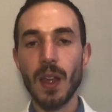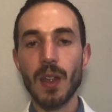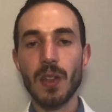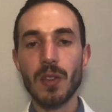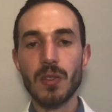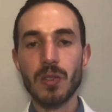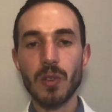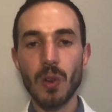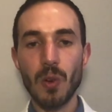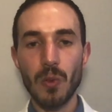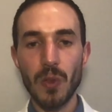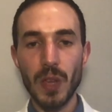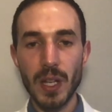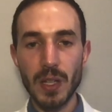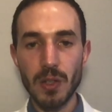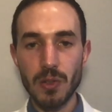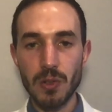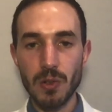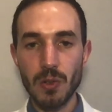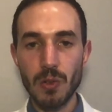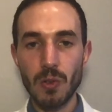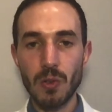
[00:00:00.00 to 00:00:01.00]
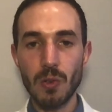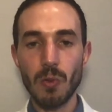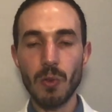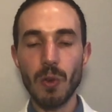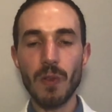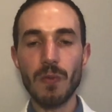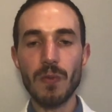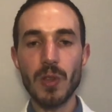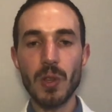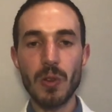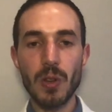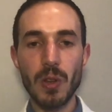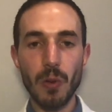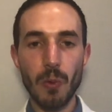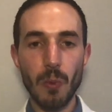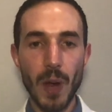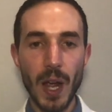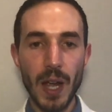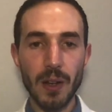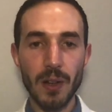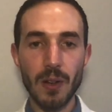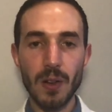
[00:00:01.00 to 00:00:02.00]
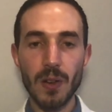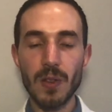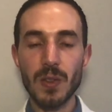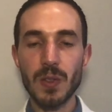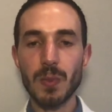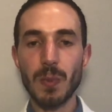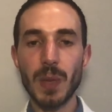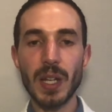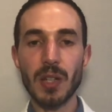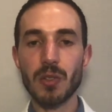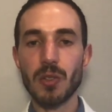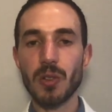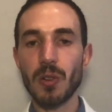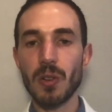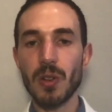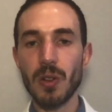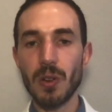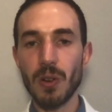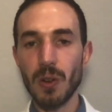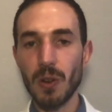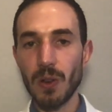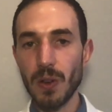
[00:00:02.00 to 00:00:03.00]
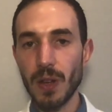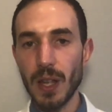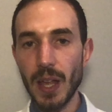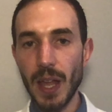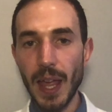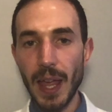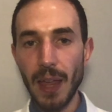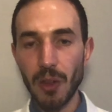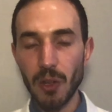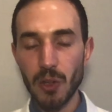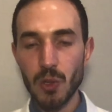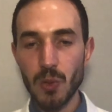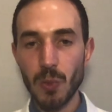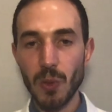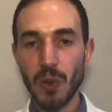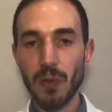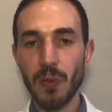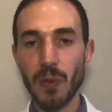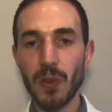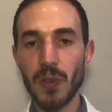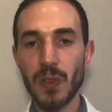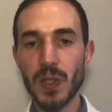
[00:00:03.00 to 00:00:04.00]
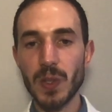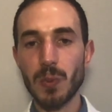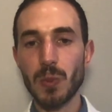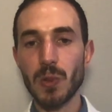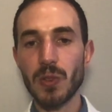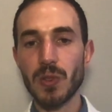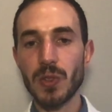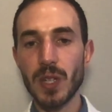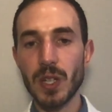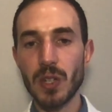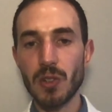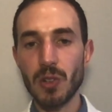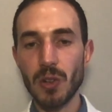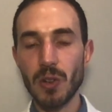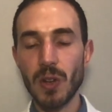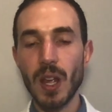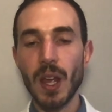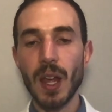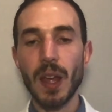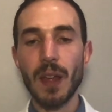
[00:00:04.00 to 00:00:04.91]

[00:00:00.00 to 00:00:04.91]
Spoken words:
So they do review your records, make sure you're eligible for this procedure.